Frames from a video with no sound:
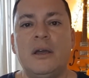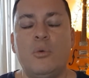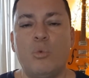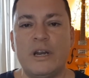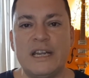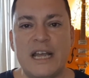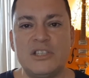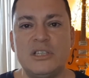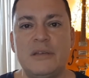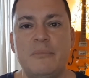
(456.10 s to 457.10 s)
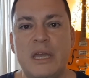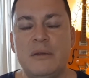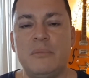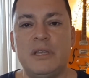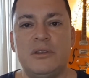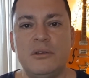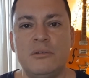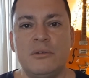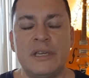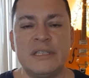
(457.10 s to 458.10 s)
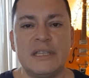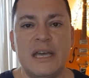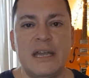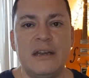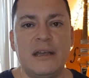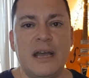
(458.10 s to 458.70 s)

what it actually made me do is that